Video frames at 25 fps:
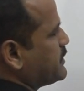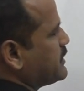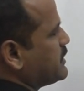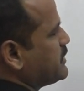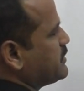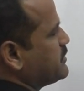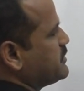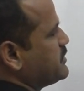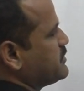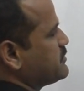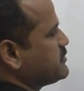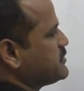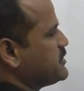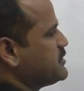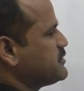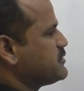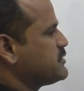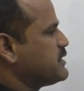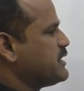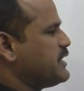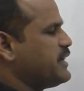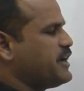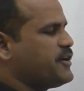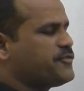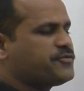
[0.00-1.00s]
This is
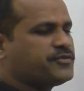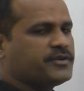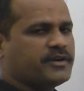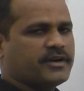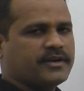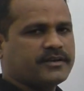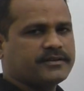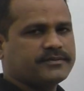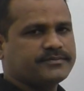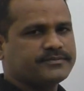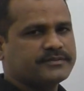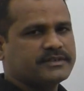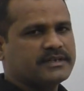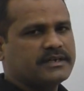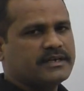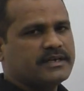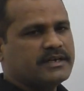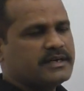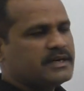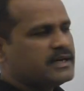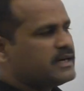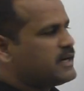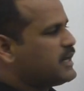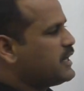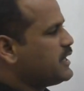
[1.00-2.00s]
F here,
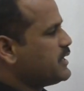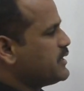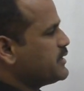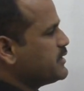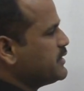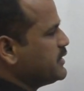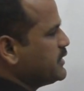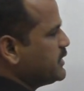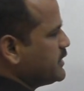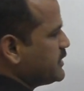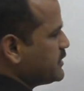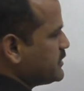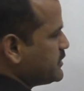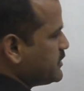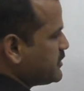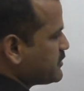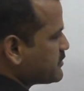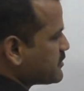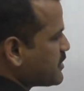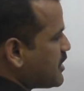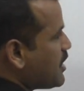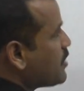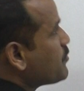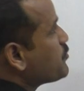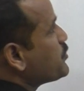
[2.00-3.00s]
and this
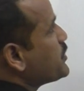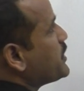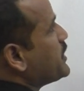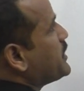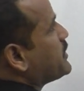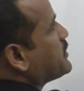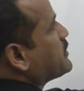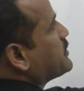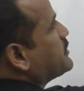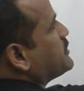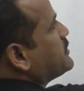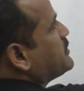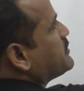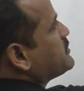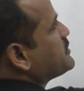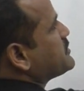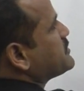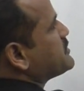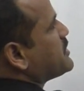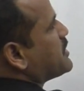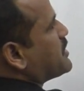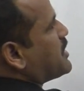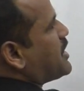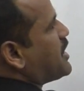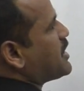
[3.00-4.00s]
component, this is
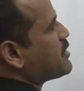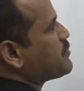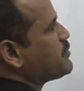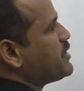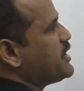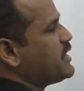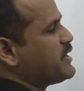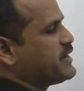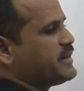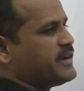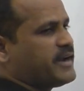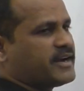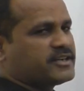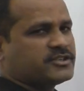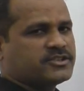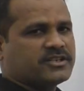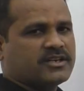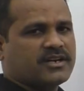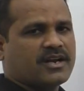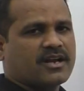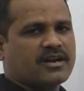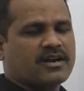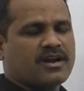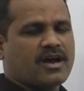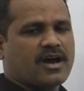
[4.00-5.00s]
the normal reaction
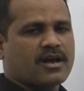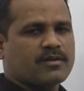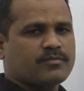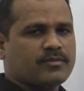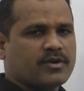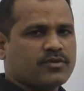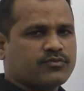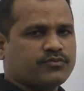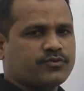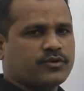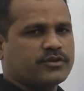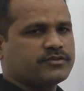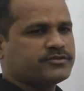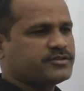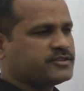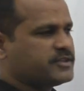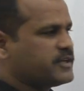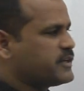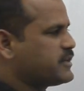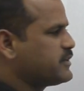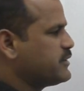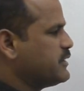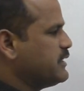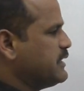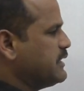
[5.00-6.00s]
or normal force
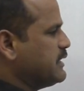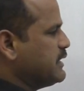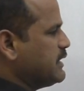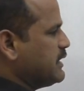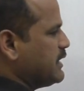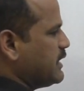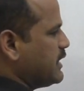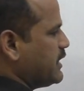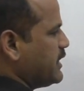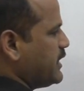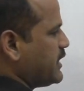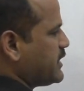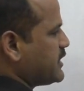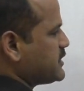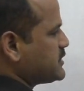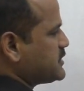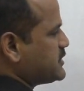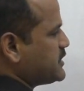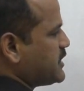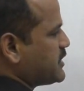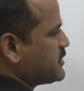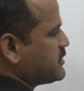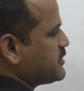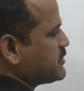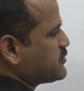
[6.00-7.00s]
here. Let us
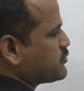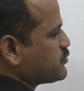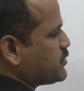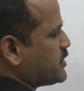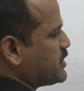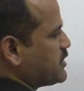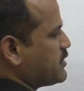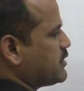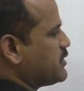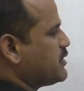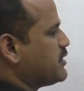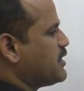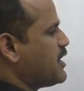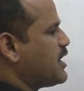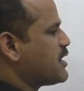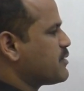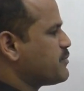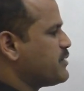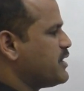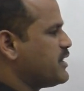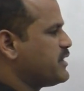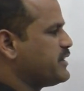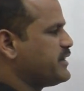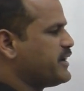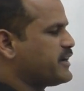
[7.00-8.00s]
take this one,
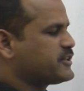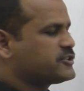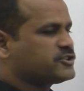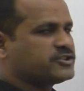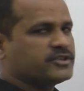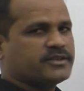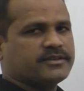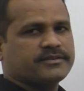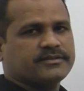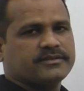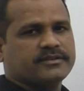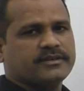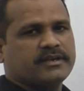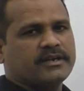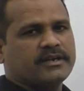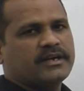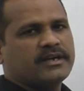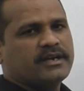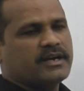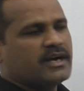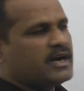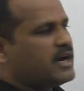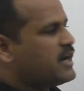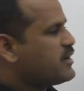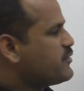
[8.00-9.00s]
normal reaction,
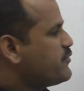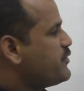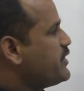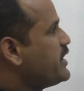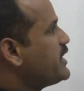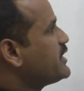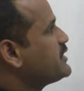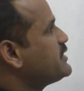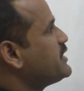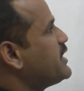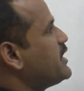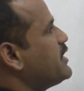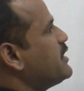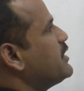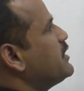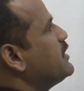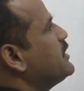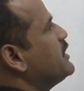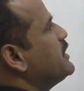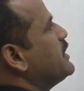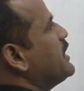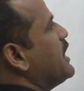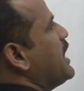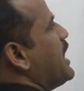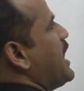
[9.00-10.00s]
and where the
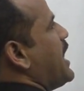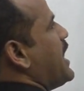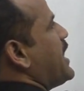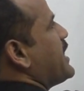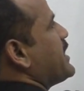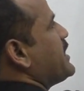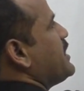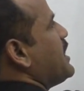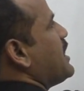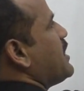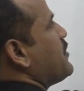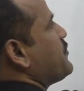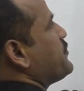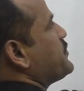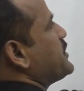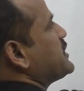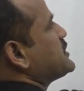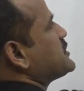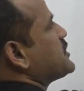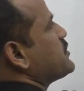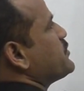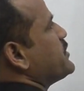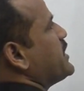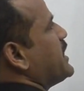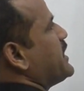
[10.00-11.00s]
angle of
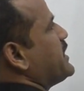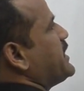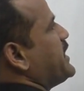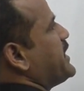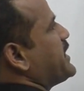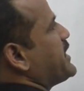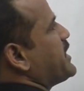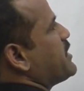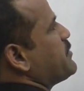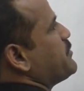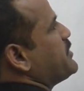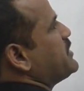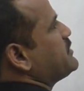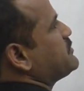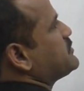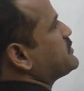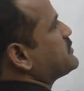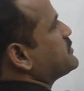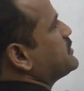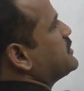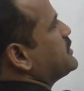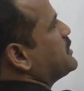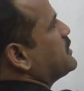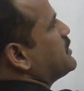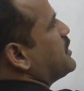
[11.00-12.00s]
friction we have taken
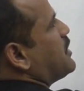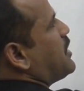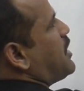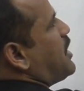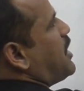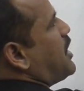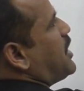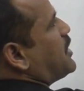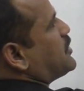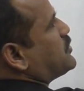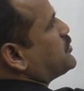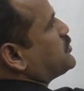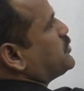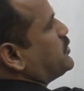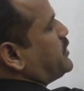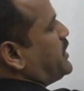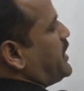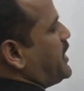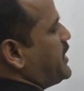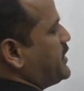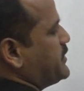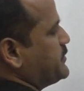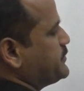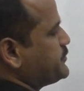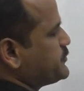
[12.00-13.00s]
means R to
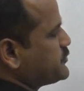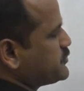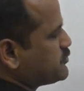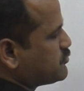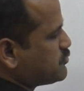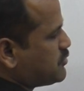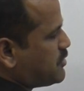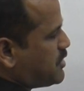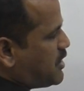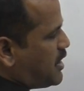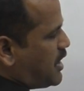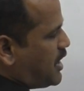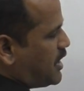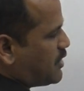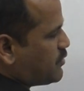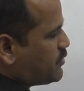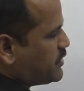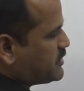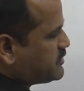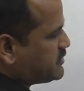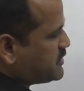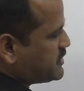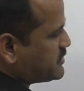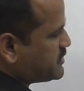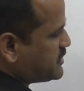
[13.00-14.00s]
N. So R
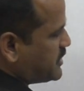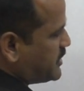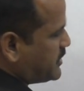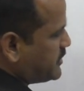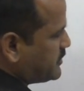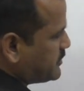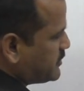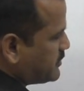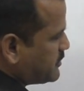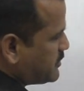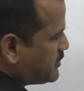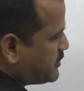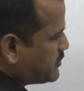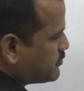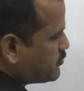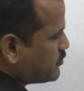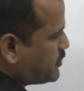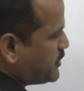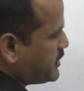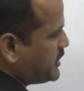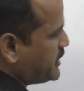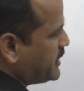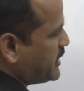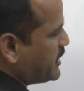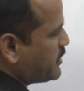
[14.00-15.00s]
versus N. So
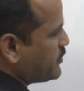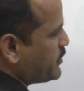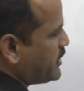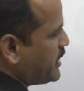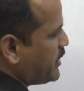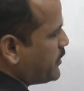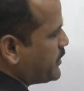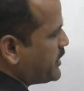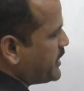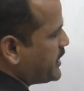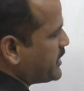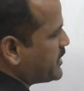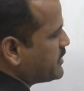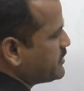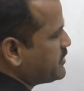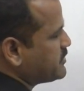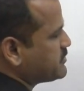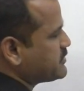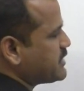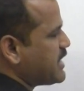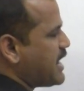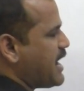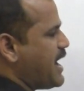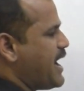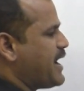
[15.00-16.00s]
here we have taken
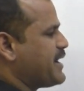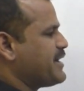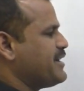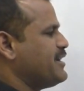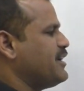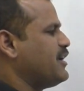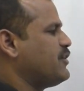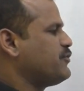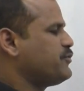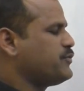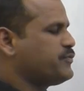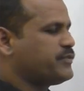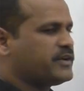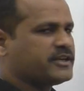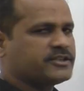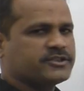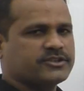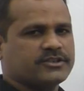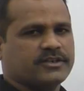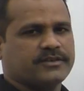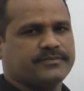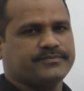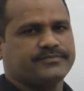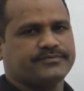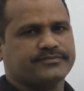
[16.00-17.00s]
this angle of
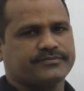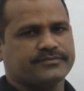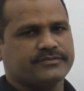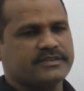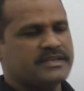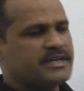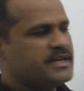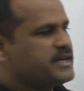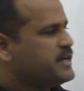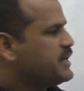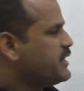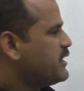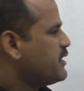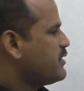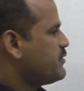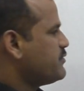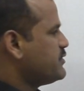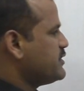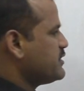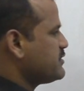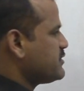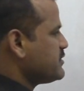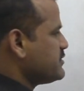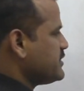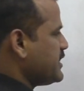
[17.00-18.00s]
friction. If
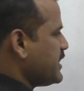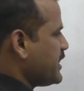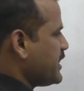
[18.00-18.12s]
this is a